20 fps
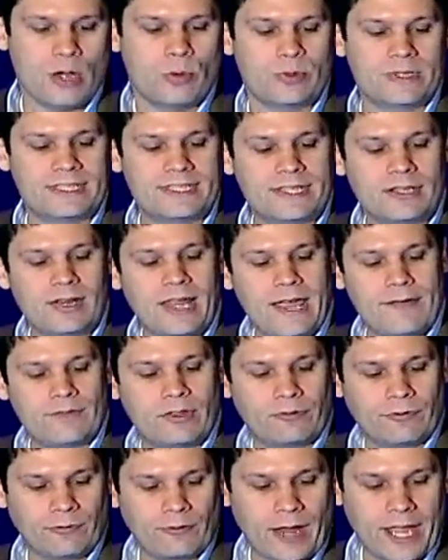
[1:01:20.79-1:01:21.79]
We still have
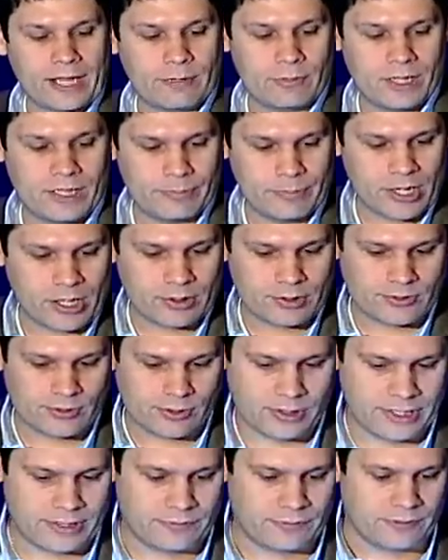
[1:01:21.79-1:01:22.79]
the fragment
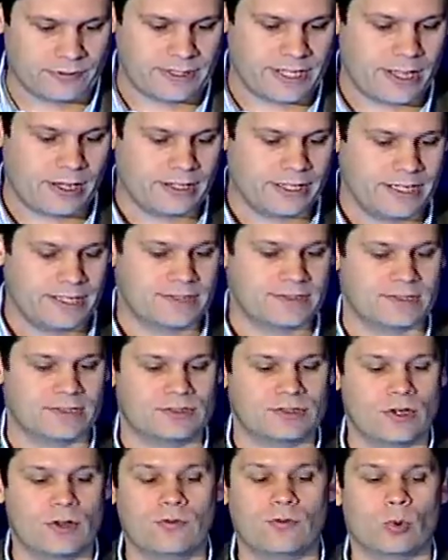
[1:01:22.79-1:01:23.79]
marital infidelities and
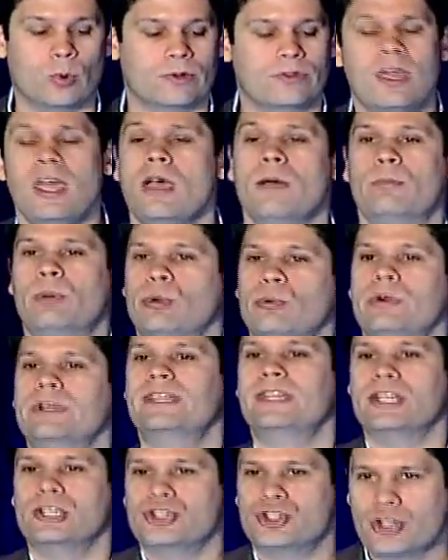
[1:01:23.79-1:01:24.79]
so forth, but we
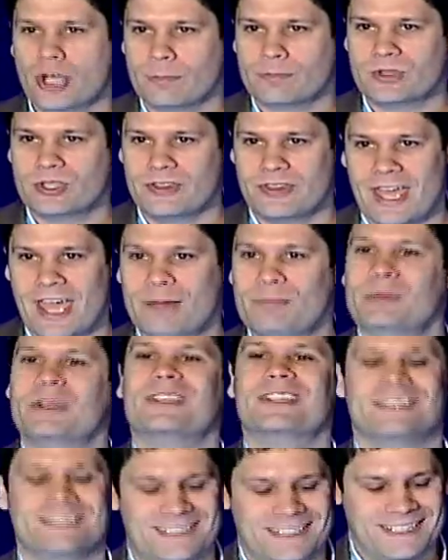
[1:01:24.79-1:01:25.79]
didn't jump to that
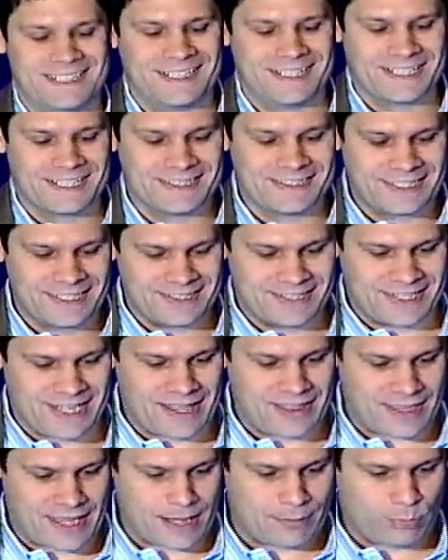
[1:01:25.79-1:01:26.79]
because it didn't exist
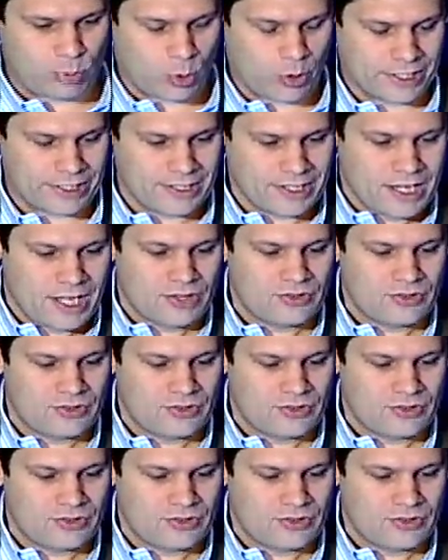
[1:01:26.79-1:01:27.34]
at that point.